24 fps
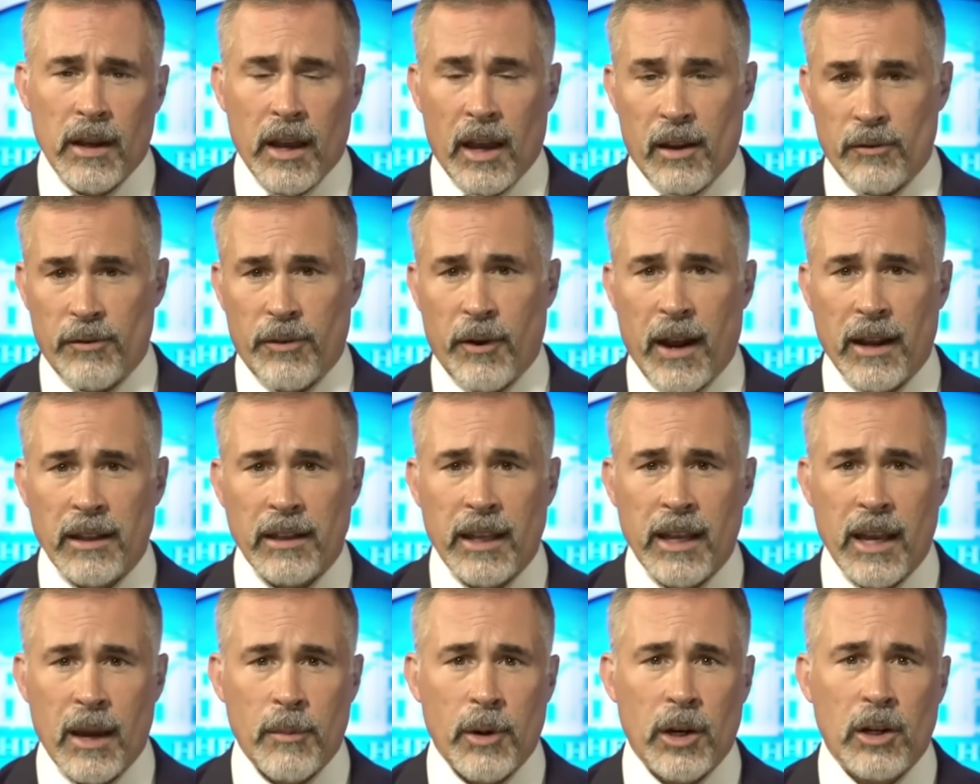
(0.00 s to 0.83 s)
And
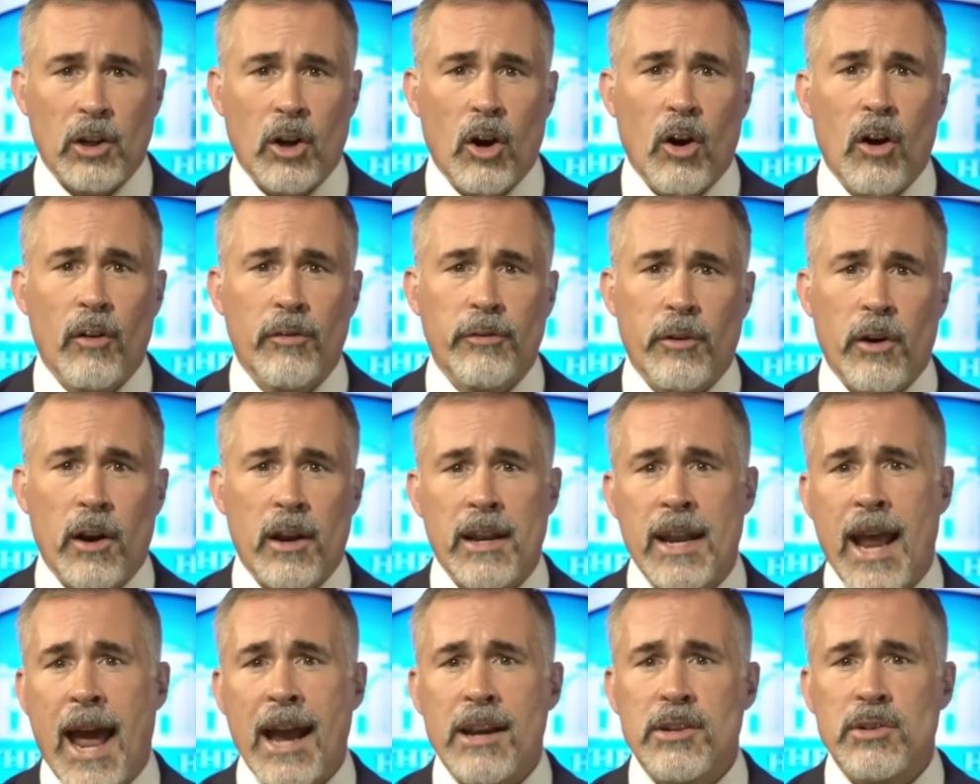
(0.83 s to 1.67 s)
finally, I'm going to call for a
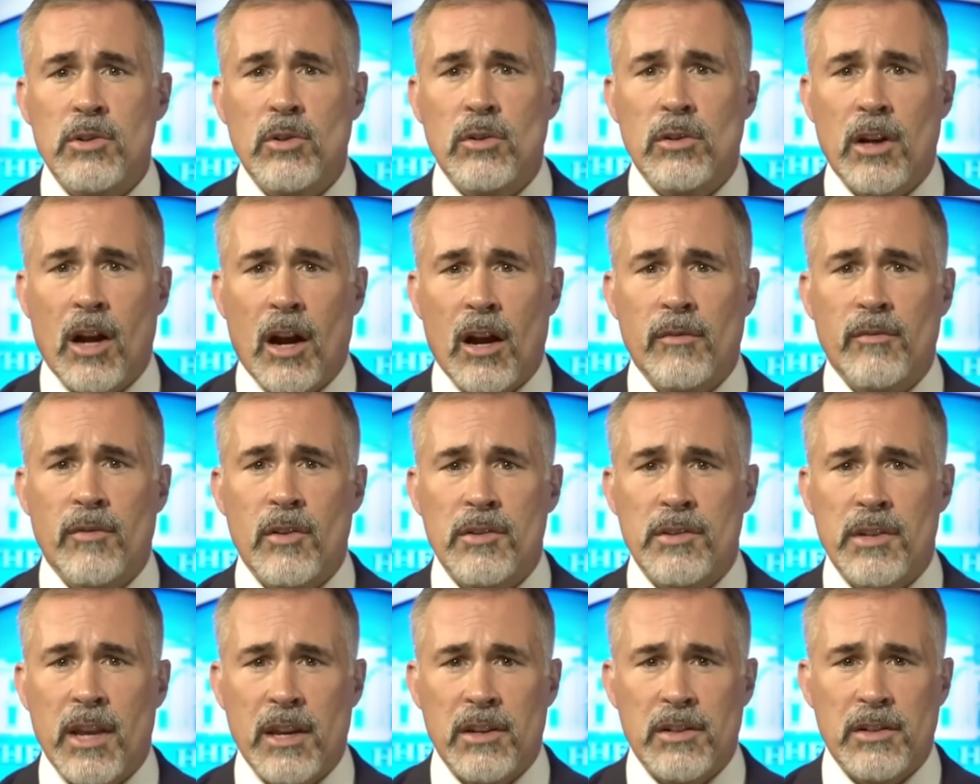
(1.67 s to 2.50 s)
national
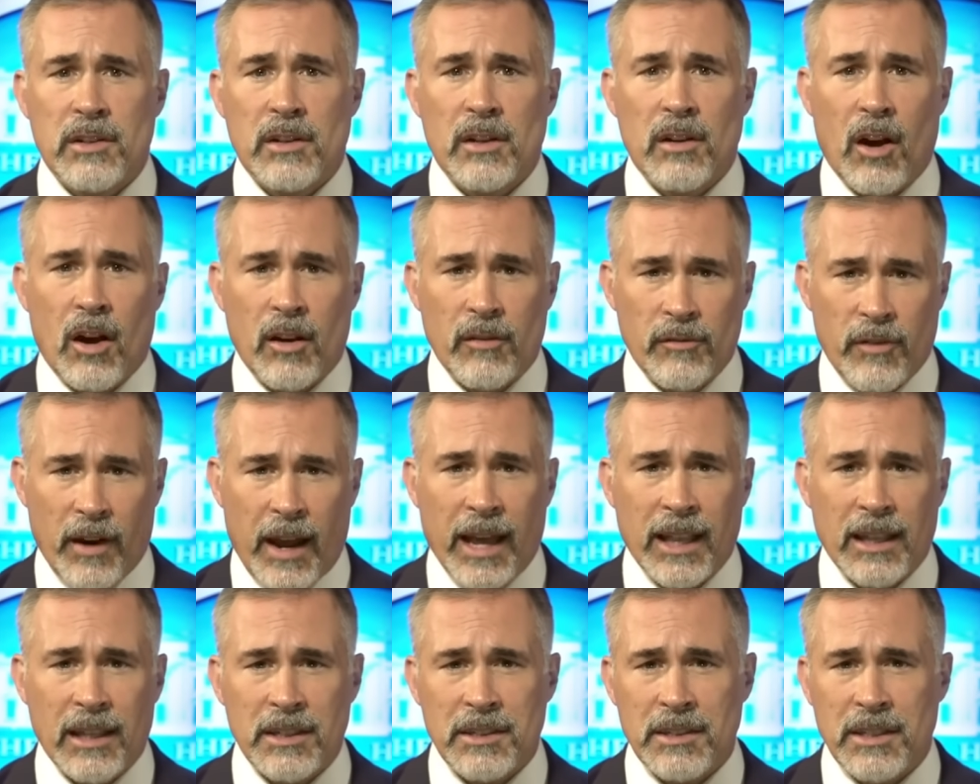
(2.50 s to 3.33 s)
conversation on
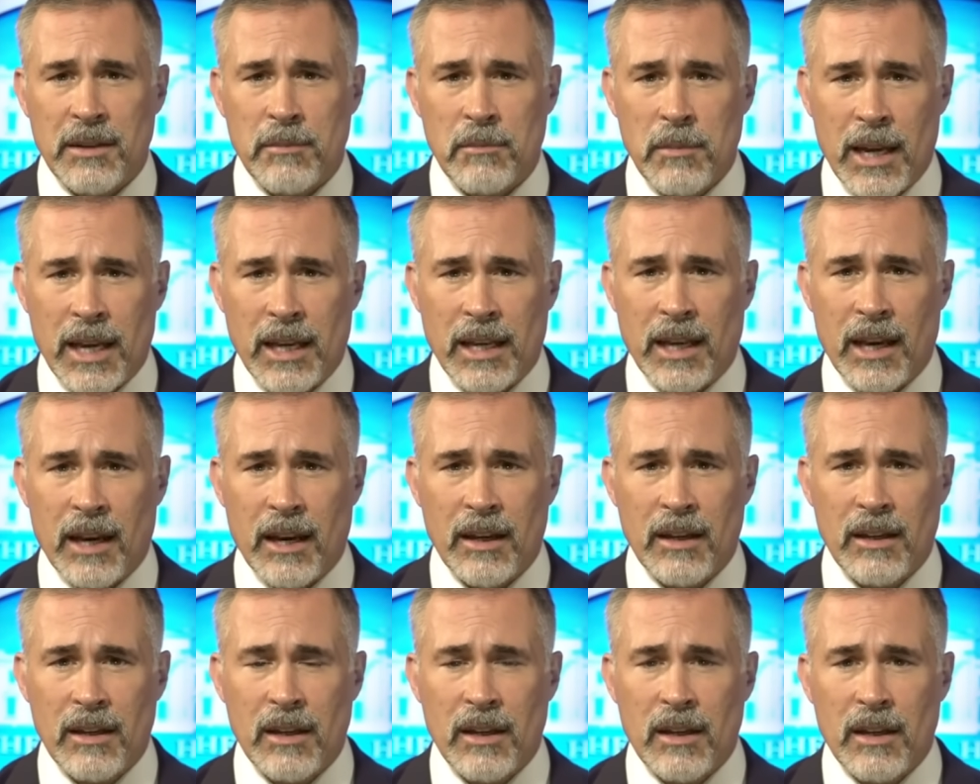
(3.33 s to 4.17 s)
violence in
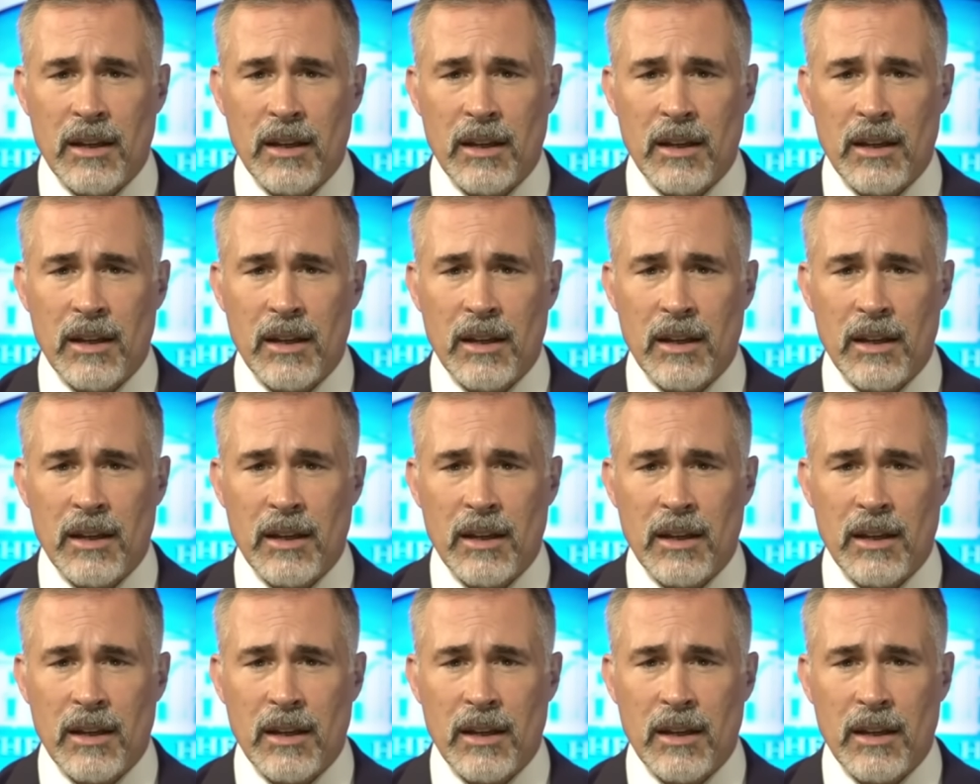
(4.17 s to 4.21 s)
media.